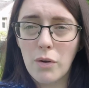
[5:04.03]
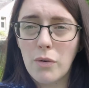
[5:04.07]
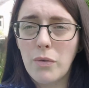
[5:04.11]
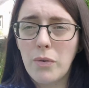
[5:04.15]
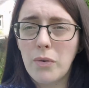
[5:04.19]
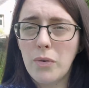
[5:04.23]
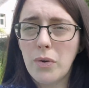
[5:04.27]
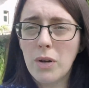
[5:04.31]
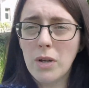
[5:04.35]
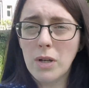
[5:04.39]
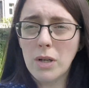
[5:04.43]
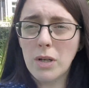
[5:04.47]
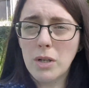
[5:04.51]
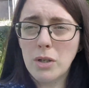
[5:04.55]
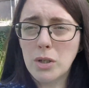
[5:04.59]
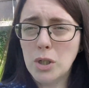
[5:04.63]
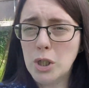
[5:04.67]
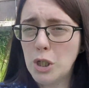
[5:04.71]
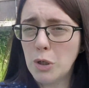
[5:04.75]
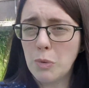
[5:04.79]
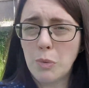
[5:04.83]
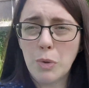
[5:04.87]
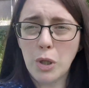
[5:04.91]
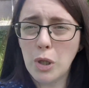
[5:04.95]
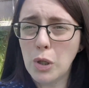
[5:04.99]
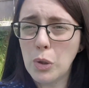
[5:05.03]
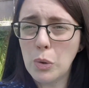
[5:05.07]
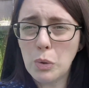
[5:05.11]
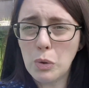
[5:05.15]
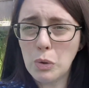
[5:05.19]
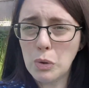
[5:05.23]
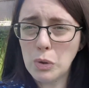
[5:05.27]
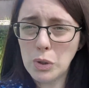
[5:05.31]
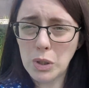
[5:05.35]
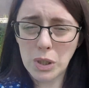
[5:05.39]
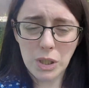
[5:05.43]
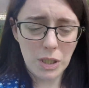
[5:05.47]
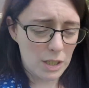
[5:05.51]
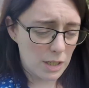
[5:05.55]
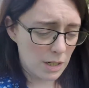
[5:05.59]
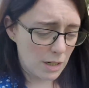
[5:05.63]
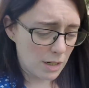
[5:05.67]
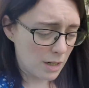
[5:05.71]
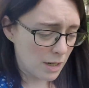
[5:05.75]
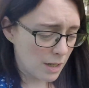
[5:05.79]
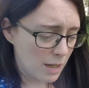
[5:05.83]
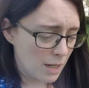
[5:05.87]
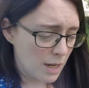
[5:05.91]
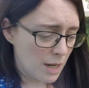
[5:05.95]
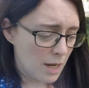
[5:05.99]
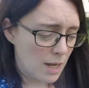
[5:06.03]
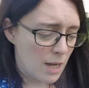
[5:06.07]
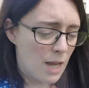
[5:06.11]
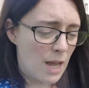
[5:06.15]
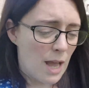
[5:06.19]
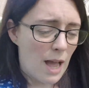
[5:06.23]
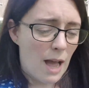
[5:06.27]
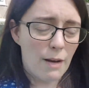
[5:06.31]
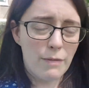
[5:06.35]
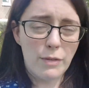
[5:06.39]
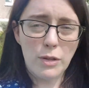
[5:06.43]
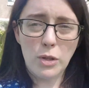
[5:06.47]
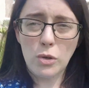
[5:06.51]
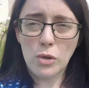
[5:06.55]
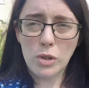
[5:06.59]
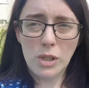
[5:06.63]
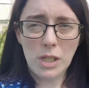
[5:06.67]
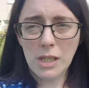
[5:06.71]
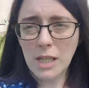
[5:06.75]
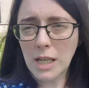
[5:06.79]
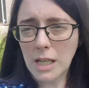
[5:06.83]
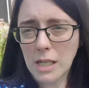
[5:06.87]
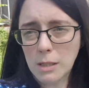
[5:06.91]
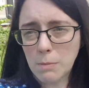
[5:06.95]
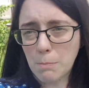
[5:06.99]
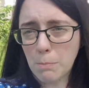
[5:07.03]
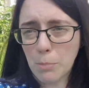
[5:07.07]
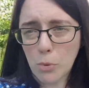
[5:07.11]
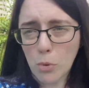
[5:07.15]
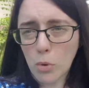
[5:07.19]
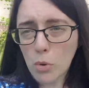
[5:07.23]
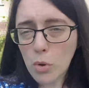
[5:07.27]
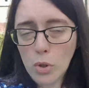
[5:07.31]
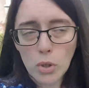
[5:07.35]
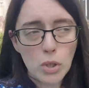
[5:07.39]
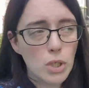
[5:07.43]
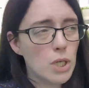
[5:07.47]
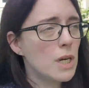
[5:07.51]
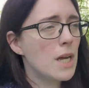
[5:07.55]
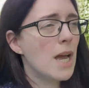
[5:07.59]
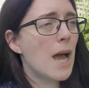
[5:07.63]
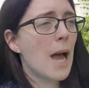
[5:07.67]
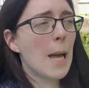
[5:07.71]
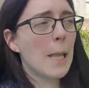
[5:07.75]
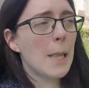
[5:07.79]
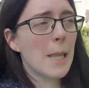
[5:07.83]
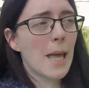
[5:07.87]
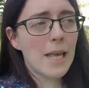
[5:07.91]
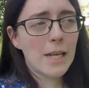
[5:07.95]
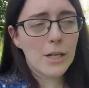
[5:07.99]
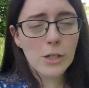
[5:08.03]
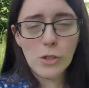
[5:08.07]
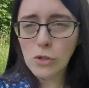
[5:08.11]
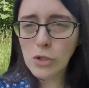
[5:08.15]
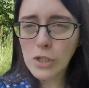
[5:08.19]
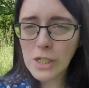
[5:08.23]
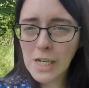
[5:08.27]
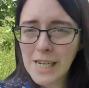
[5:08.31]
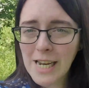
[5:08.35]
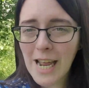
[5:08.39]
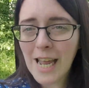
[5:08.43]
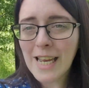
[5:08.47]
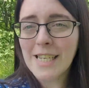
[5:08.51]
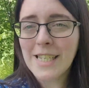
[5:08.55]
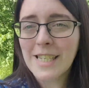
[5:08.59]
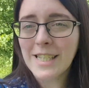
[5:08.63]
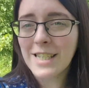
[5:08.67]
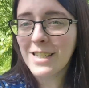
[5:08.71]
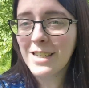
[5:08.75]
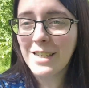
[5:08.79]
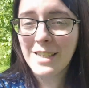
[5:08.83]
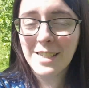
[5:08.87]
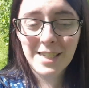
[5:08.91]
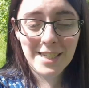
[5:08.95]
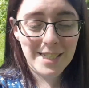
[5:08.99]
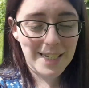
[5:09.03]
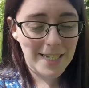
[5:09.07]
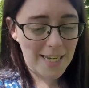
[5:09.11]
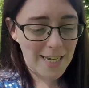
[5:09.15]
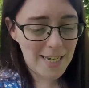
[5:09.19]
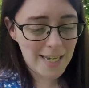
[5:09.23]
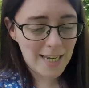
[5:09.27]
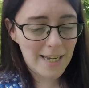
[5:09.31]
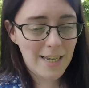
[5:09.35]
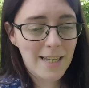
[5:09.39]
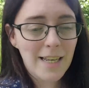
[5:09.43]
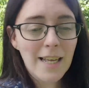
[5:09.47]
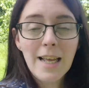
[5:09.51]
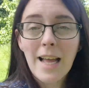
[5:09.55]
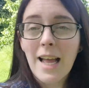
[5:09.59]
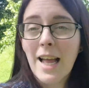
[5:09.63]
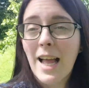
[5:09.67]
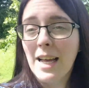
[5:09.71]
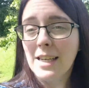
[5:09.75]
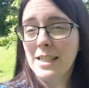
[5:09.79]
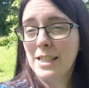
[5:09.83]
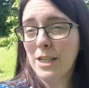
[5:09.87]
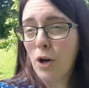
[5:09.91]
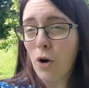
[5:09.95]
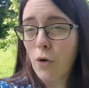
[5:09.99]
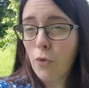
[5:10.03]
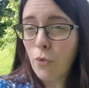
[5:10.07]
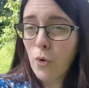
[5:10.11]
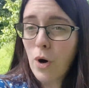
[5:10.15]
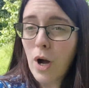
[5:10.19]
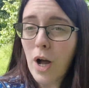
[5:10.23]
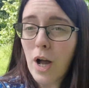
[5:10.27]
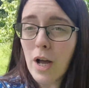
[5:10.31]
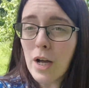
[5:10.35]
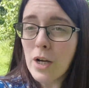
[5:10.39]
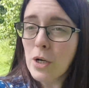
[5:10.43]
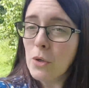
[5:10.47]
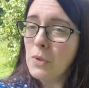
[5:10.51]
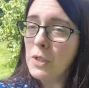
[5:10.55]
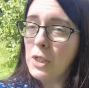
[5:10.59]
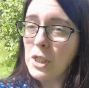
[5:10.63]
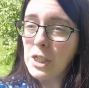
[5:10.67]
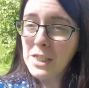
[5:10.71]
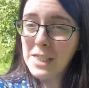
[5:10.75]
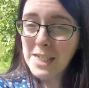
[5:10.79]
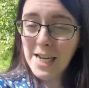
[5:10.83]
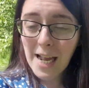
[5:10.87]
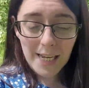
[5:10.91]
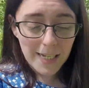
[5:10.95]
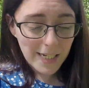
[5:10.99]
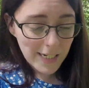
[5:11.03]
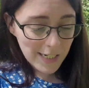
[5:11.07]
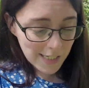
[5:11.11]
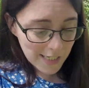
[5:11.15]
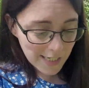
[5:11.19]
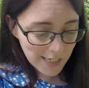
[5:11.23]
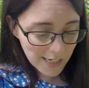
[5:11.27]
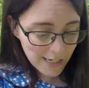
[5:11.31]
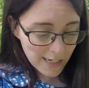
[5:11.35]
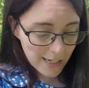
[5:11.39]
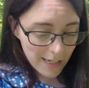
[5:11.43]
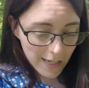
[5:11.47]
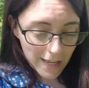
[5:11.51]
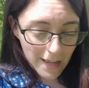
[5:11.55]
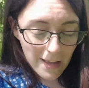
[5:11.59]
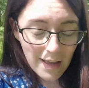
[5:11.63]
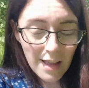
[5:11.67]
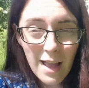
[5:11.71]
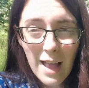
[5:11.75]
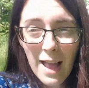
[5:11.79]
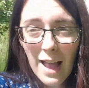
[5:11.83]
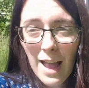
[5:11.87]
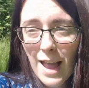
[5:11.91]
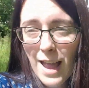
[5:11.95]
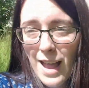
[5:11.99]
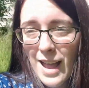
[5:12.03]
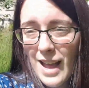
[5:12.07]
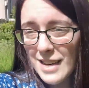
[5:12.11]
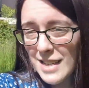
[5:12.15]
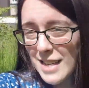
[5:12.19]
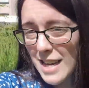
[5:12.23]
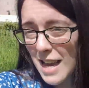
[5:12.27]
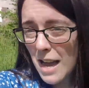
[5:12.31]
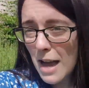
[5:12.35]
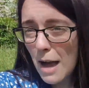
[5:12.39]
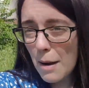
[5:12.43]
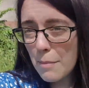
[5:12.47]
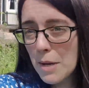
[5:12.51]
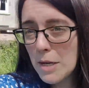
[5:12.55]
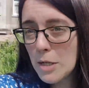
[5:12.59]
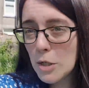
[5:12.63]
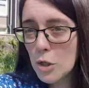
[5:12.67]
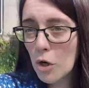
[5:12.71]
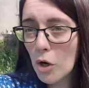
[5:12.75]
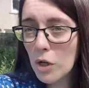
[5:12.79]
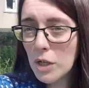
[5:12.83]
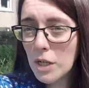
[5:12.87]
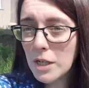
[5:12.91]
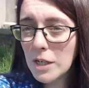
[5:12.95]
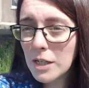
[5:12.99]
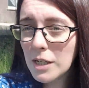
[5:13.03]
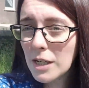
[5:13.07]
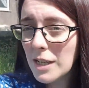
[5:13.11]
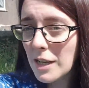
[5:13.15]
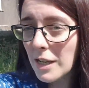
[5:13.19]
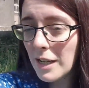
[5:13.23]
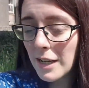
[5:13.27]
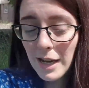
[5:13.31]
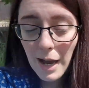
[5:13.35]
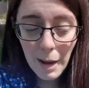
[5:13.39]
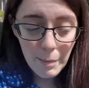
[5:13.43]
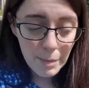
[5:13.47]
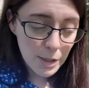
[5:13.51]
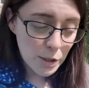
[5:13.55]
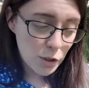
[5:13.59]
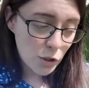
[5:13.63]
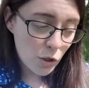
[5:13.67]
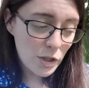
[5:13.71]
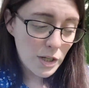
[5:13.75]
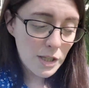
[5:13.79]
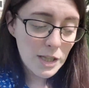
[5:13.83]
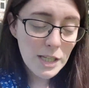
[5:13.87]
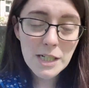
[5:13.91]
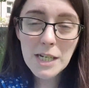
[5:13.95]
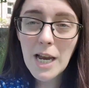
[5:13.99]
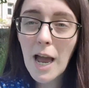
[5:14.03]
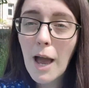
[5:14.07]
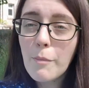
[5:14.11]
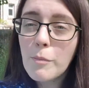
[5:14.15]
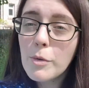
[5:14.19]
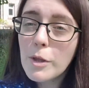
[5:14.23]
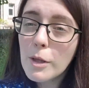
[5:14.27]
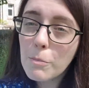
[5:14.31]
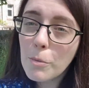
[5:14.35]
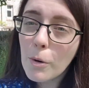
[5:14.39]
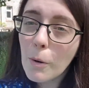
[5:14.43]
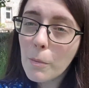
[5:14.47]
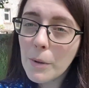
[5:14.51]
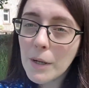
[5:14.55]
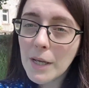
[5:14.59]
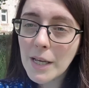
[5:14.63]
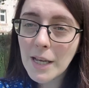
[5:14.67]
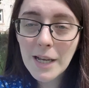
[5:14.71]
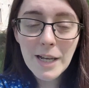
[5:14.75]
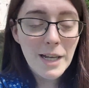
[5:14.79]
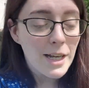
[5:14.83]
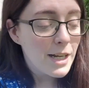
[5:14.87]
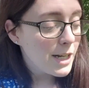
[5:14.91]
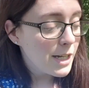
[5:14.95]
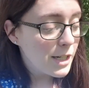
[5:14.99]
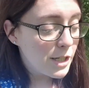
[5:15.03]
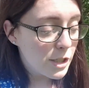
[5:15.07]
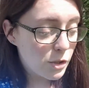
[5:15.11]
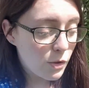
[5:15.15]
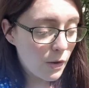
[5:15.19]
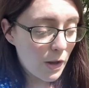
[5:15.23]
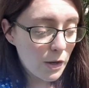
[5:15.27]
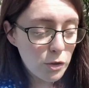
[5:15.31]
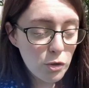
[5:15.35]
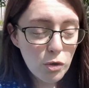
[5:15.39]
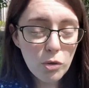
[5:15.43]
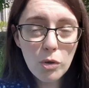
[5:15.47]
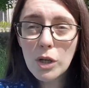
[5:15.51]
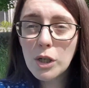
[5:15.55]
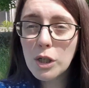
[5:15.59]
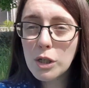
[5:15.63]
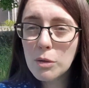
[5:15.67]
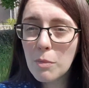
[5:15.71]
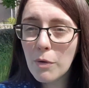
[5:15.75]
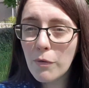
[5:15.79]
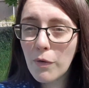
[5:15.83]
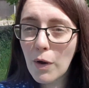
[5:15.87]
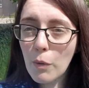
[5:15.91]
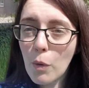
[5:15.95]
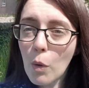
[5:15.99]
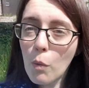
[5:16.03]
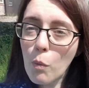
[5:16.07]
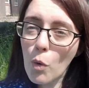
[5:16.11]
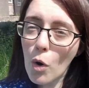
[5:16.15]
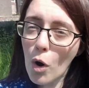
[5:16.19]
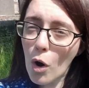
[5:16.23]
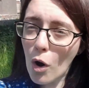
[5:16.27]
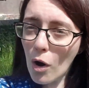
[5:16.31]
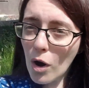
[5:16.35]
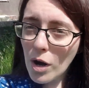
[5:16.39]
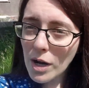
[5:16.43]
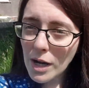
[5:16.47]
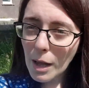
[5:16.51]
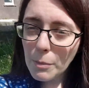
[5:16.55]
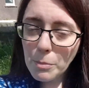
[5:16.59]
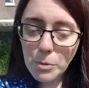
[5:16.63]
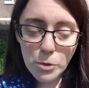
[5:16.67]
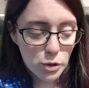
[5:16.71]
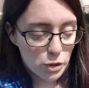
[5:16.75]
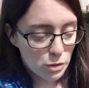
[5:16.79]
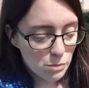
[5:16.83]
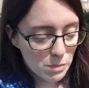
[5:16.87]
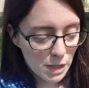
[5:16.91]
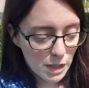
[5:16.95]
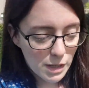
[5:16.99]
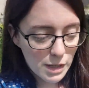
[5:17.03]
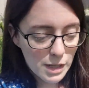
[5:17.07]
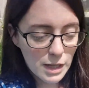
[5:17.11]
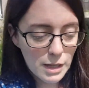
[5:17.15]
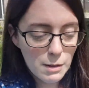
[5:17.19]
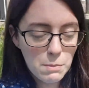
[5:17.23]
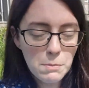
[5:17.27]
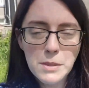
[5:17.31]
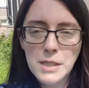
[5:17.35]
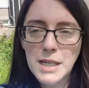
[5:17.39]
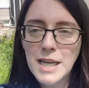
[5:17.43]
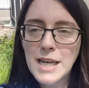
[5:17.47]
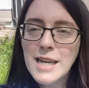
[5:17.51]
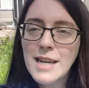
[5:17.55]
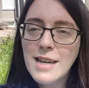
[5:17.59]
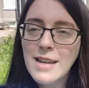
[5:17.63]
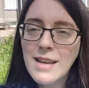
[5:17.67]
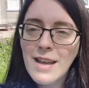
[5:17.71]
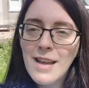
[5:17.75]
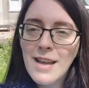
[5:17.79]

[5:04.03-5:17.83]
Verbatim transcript: of doing loads and having loads of things booked. I like just a nice easy day, a day off work, which is nice. Uh, and yeah, I'm enjoying I'm enjoying the time with the puppy. So I'll show you some of our walk. I'll put some little clips in,